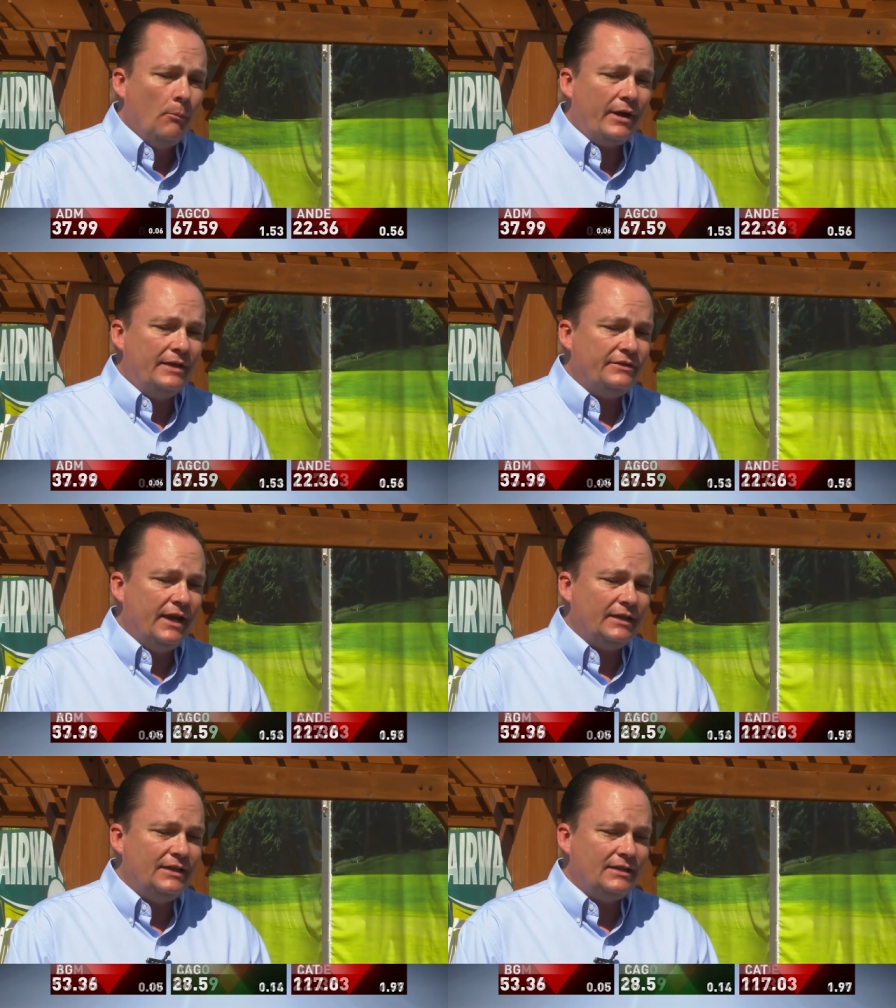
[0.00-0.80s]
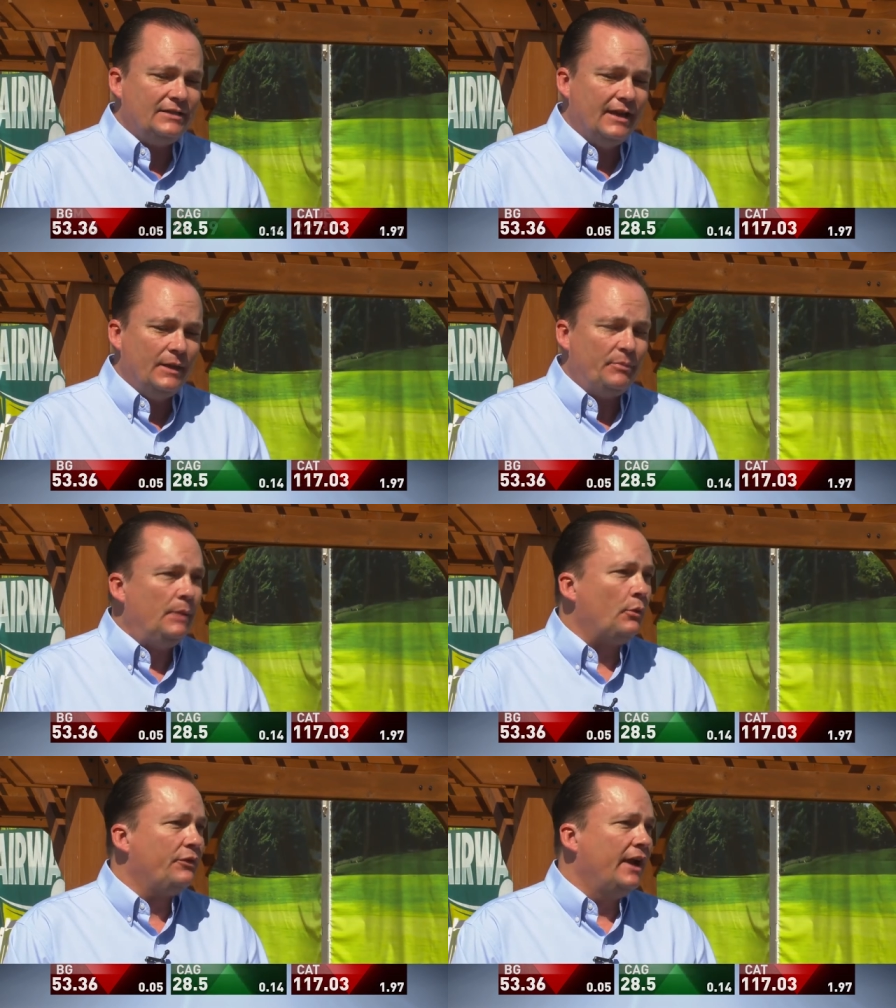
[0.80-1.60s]
But I think that the
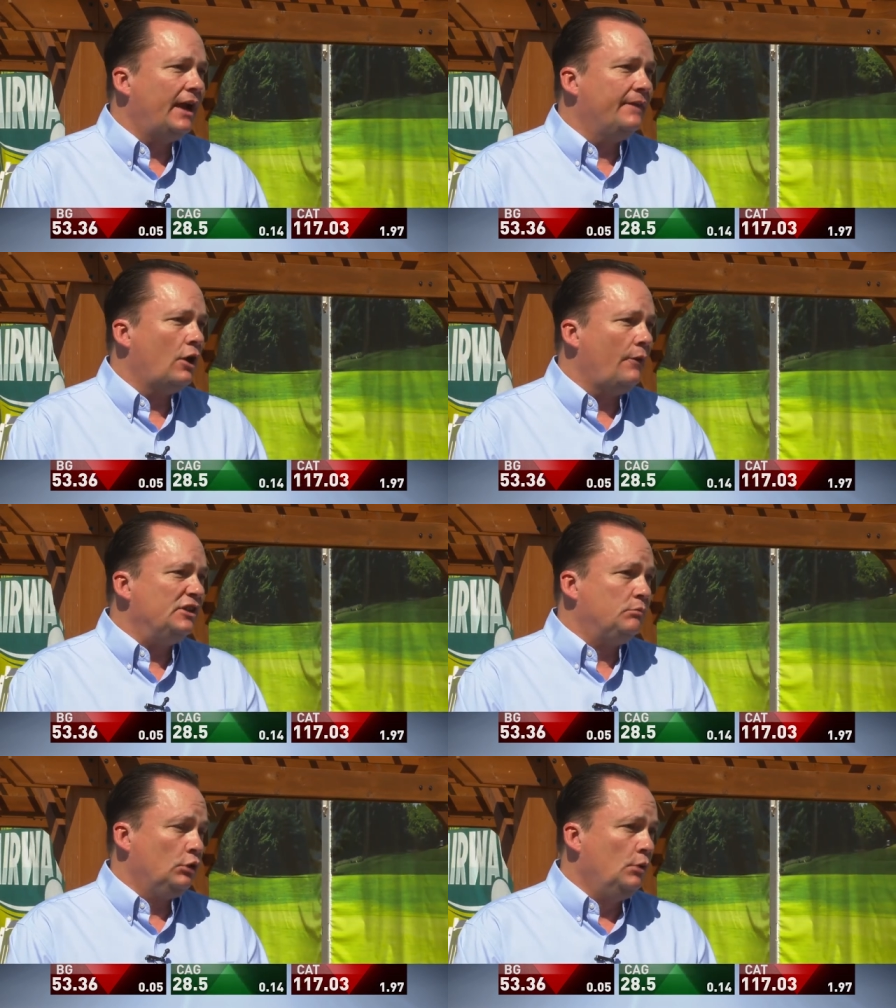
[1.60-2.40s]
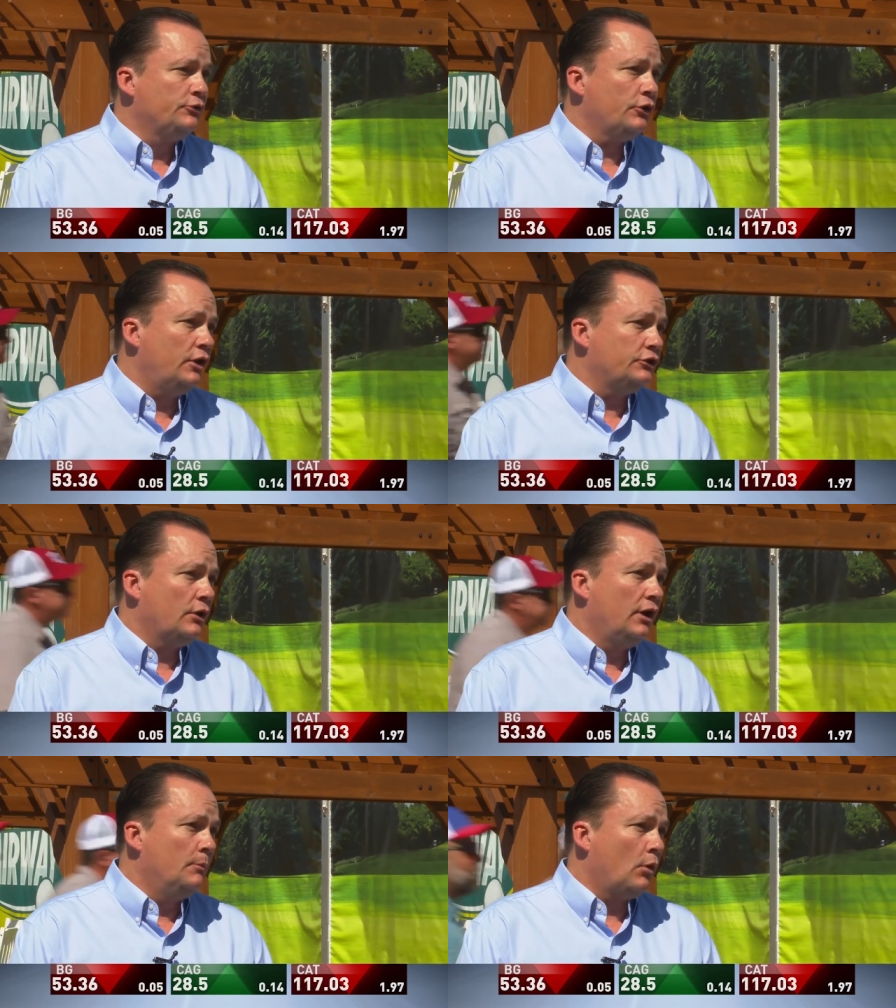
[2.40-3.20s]
people thinking that all these blooms are gonna
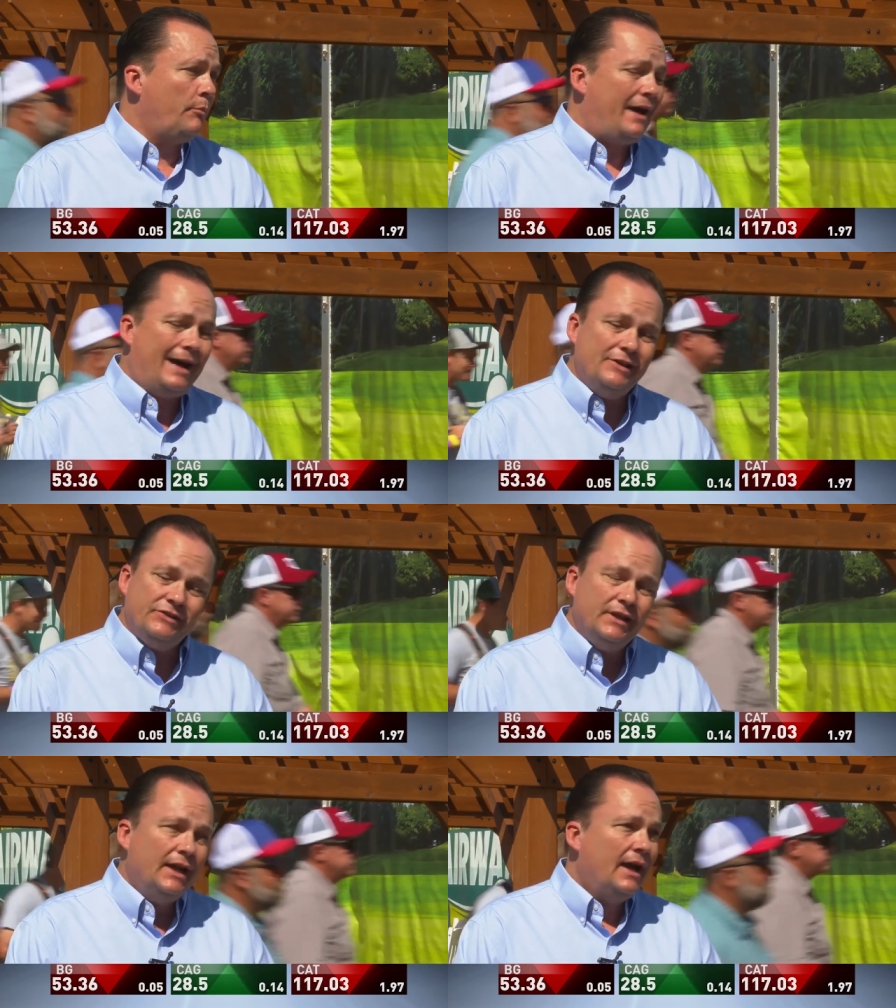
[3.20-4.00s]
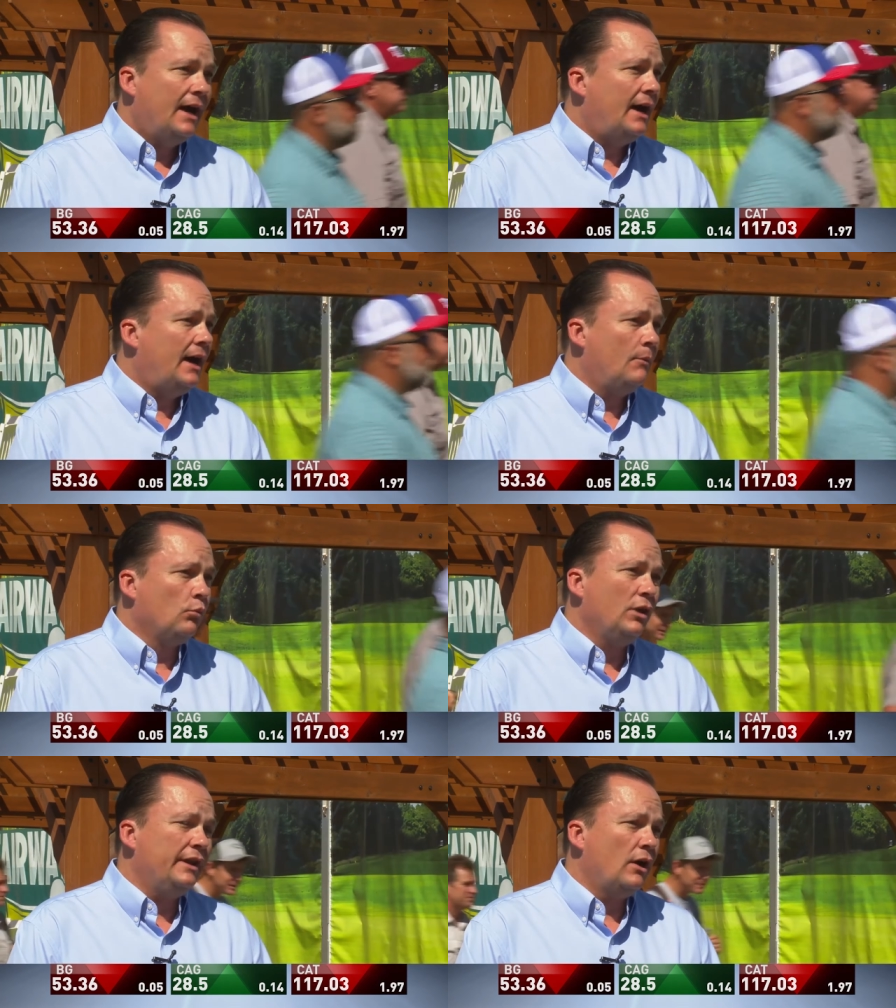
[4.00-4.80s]
turn into more pods
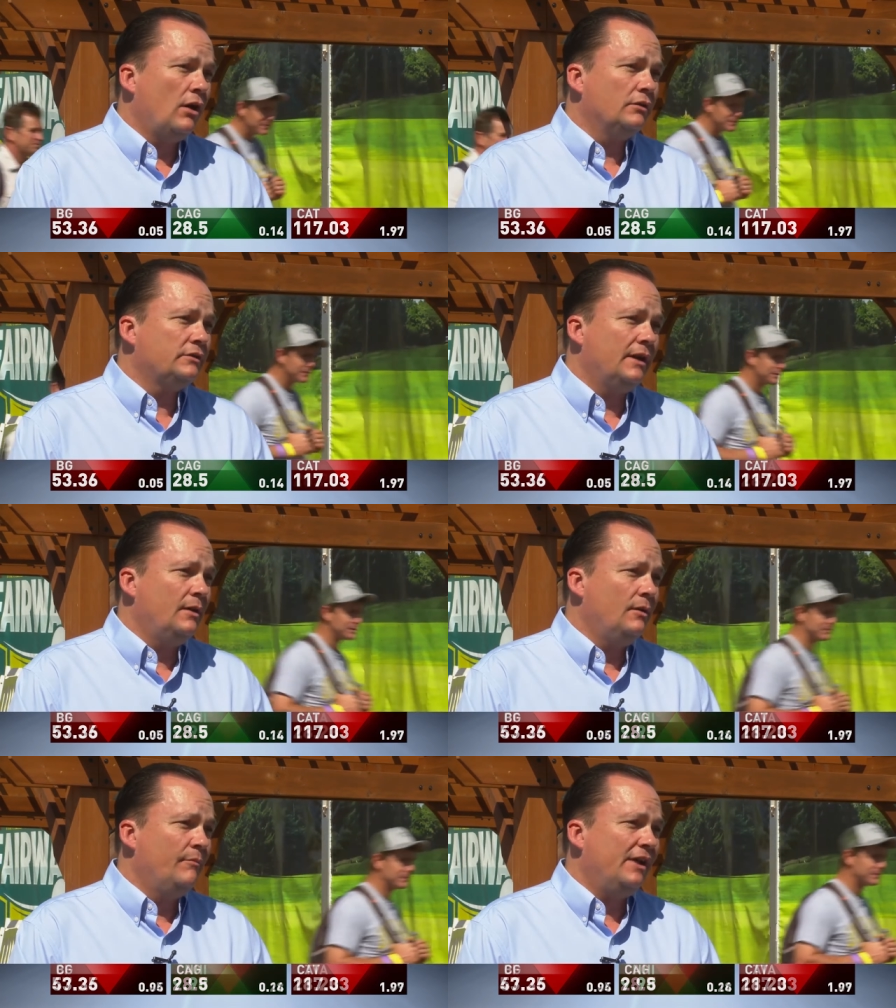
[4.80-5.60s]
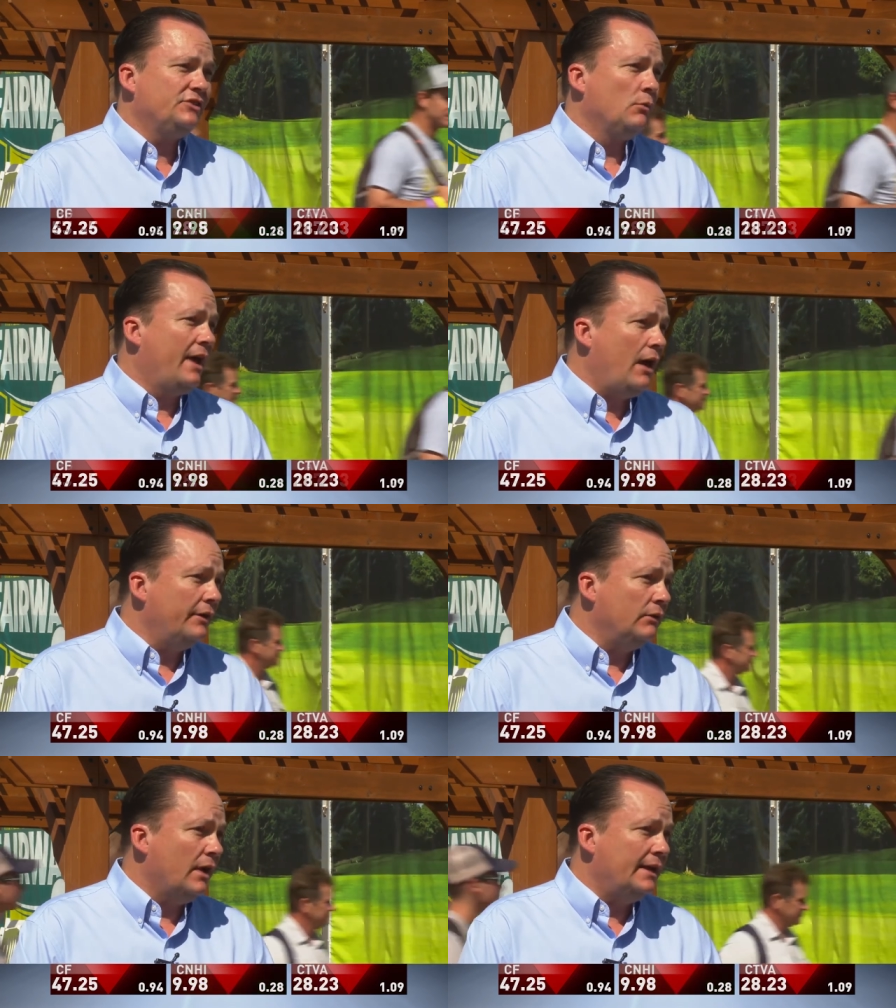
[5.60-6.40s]
really aren't based in
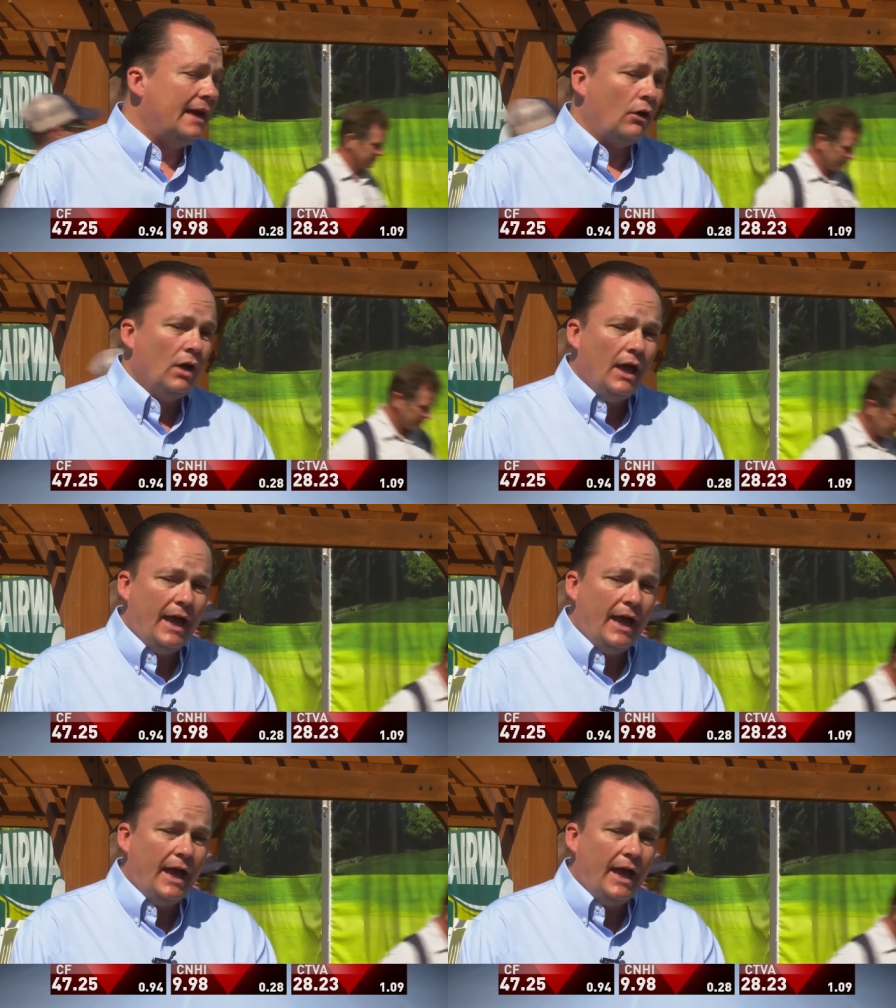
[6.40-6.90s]
reality right now.